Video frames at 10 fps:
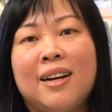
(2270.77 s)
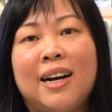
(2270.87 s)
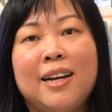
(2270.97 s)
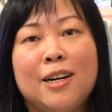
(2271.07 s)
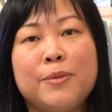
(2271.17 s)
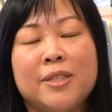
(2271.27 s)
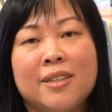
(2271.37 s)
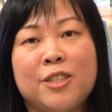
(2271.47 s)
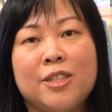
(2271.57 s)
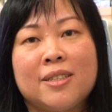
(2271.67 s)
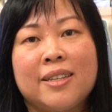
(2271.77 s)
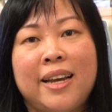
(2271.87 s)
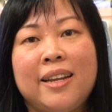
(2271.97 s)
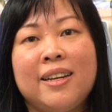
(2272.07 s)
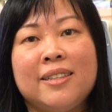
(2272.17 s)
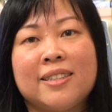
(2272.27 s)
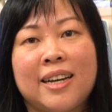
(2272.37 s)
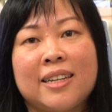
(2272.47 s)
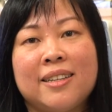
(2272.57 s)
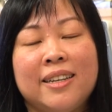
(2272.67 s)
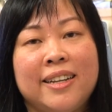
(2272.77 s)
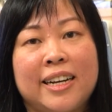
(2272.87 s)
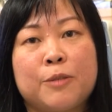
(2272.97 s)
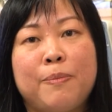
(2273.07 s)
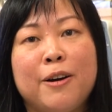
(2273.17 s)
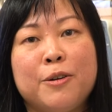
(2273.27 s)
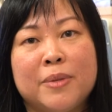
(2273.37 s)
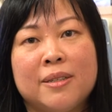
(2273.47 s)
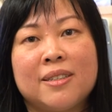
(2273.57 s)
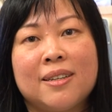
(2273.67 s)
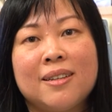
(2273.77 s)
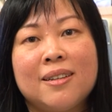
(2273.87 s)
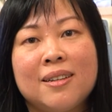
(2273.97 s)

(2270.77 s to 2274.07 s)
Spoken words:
I help researchers gain insights in their experiments.